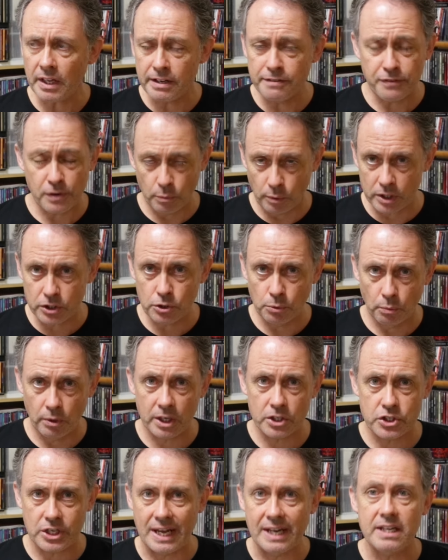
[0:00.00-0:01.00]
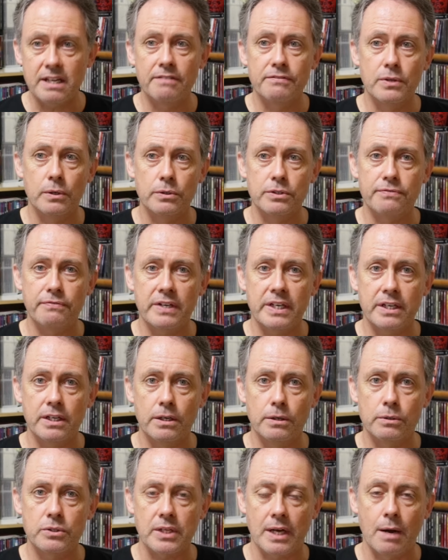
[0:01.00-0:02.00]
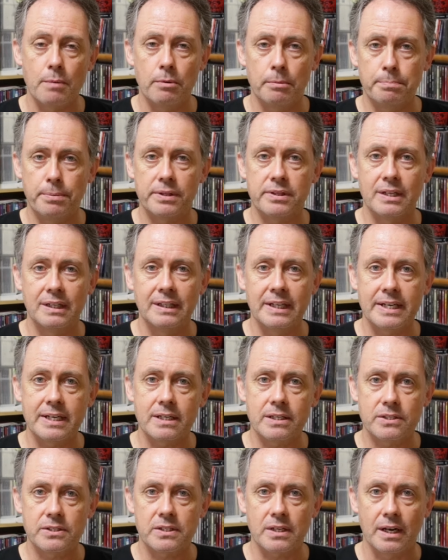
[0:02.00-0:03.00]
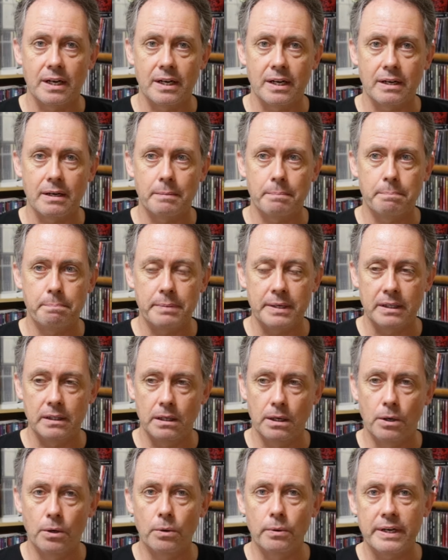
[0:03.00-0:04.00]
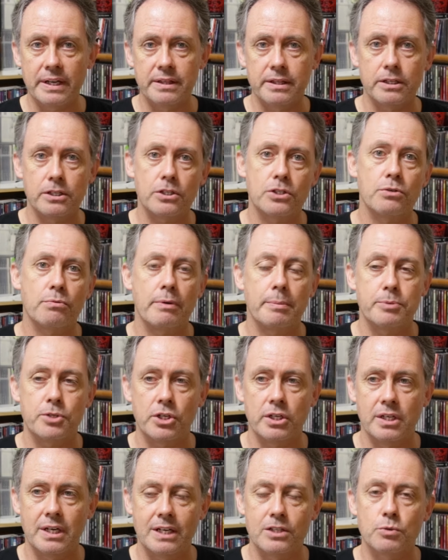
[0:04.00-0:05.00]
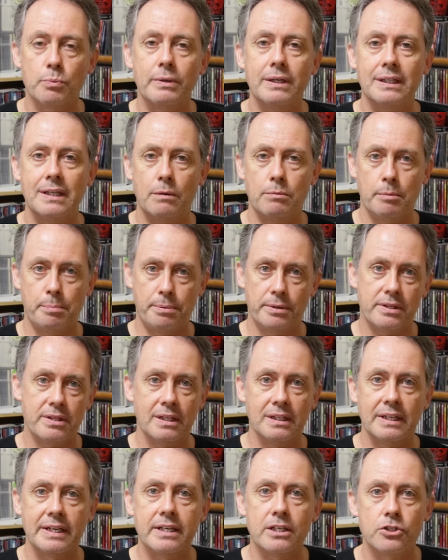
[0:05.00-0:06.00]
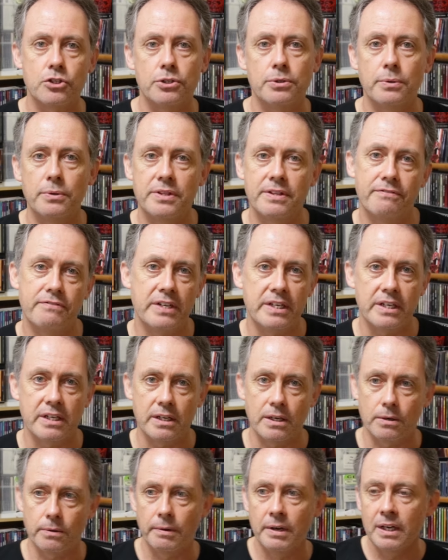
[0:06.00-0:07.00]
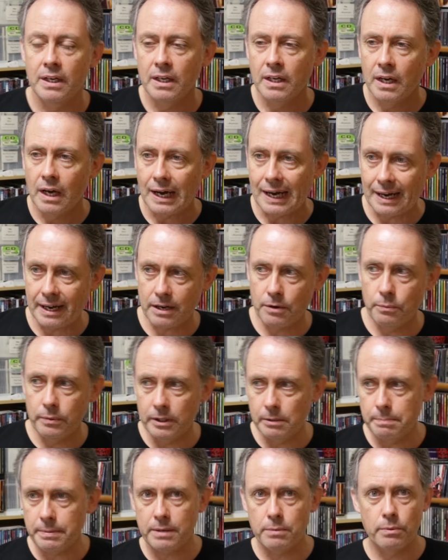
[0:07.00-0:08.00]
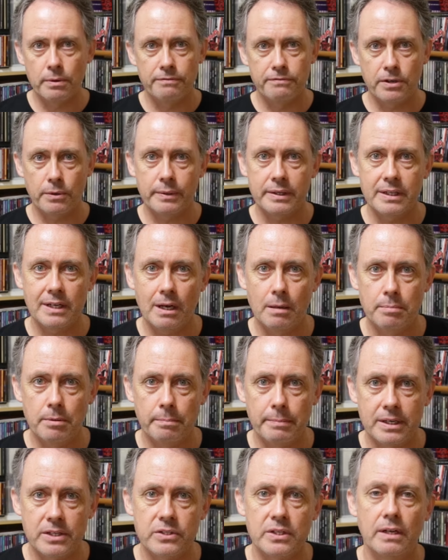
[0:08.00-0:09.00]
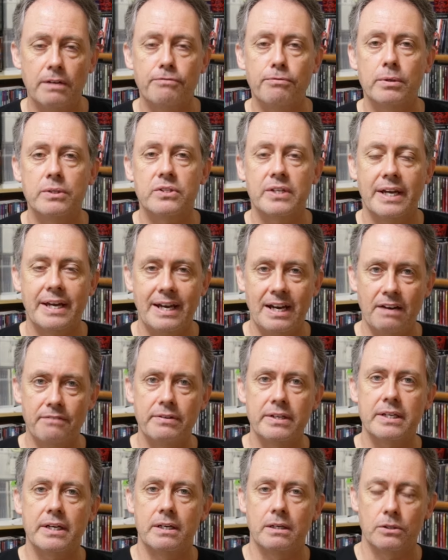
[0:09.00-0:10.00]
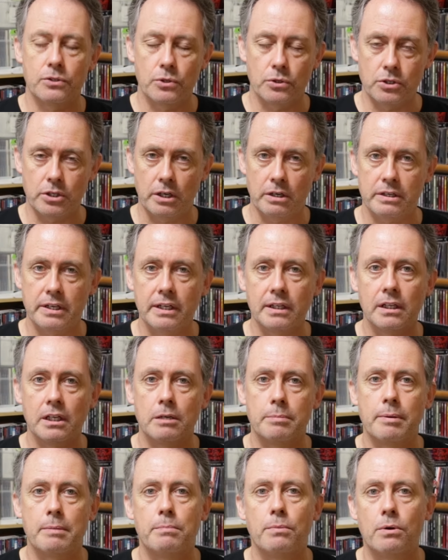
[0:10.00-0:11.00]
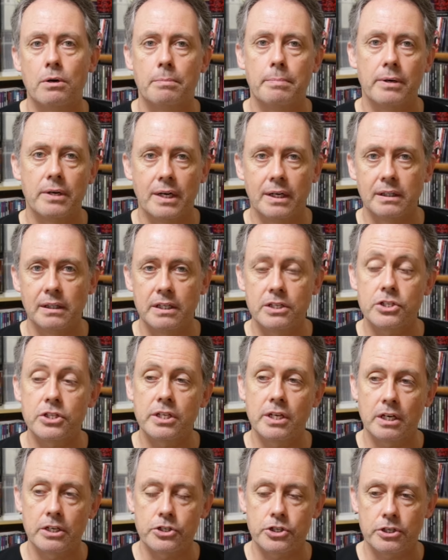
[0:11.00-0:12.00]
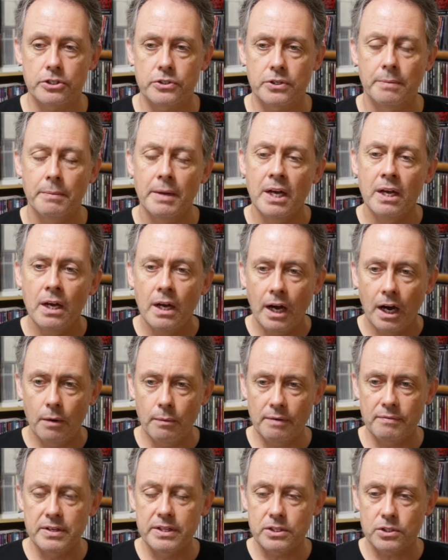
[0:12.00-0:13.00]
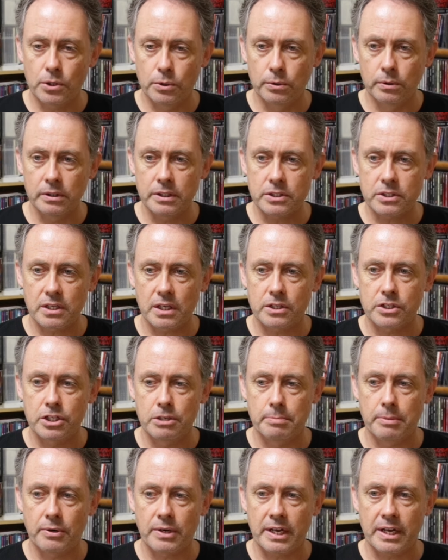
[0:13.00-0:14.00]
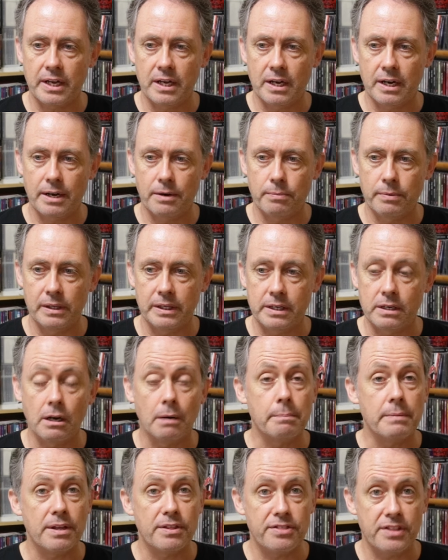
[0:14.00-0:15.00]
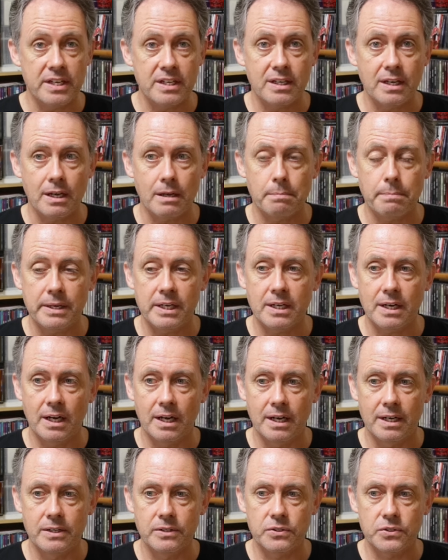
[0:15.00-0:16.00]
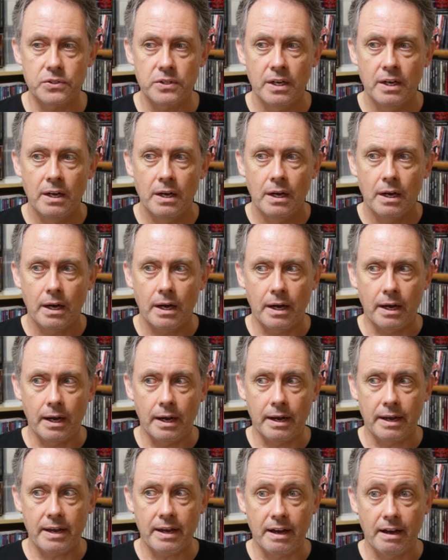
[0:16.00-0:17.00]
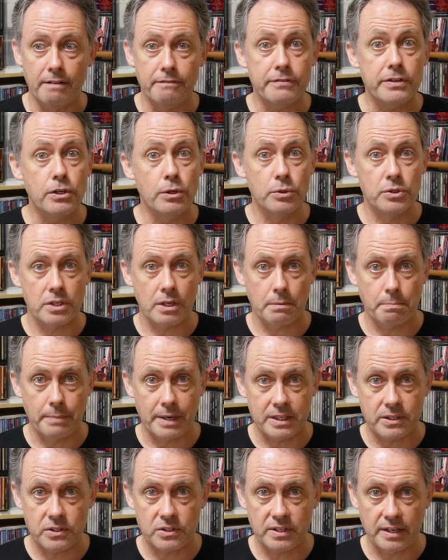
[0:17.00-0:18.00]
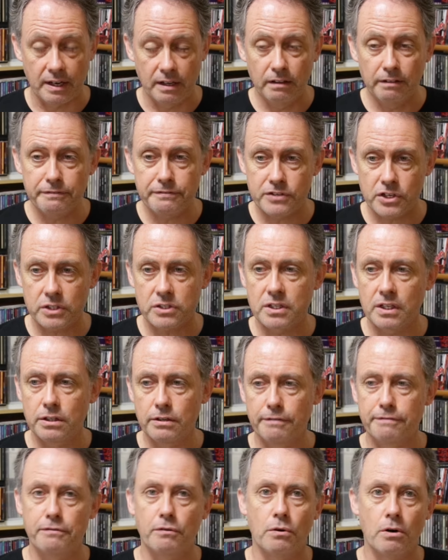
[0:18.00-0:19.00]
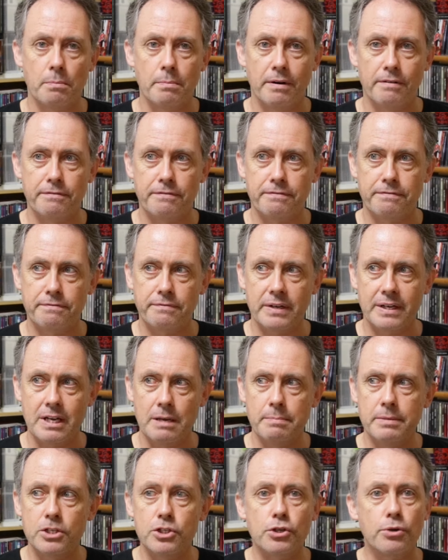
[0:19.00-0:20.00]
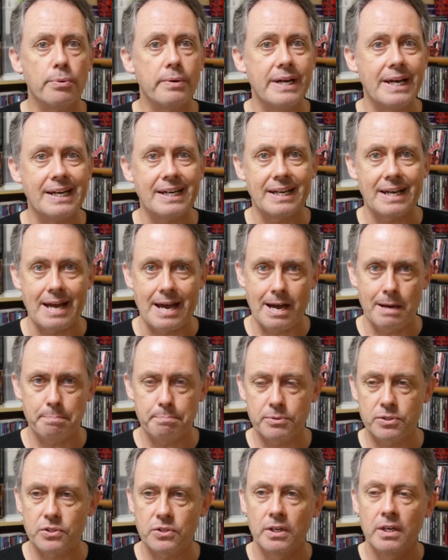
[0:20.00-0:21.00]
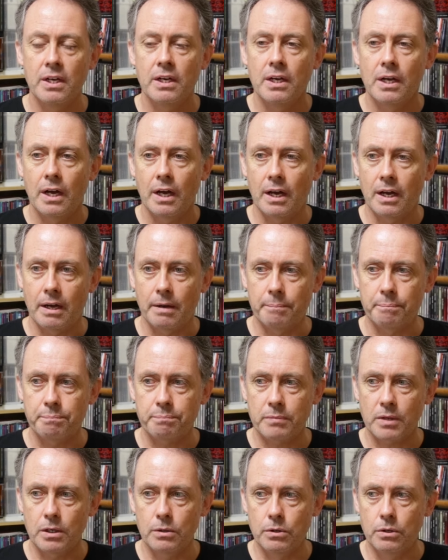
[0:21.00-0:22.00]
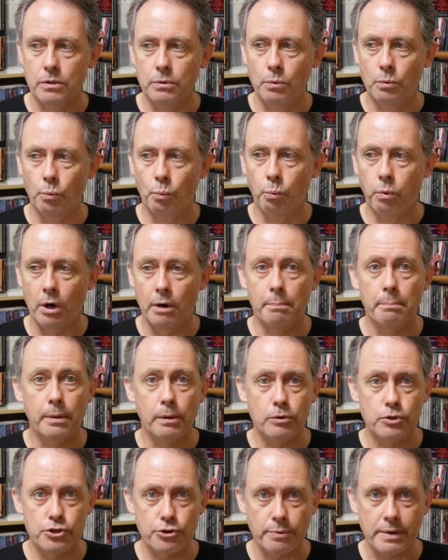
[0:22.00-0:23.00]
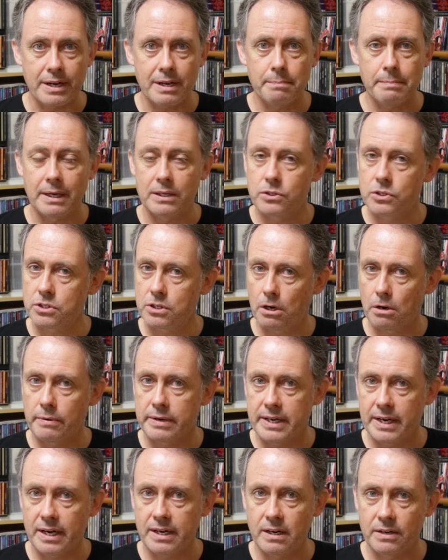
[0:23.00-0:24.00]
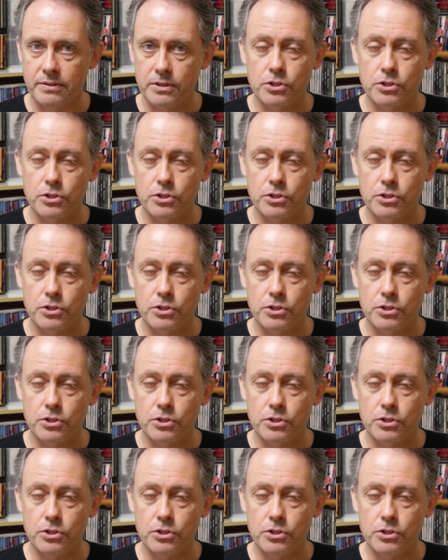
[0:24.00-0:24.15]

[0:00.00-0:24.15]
if you want to watch any of those videos, I will put the links below in the description as well. I will put the link to the video. I will be reviewing the album myself once I have it, and also talking a little bit more about Unleash the Archers. However, this whole discussion about AI really got me thinking, because I have used it myself just in the form of image creating apps. Wombo Dream and Starry Eye are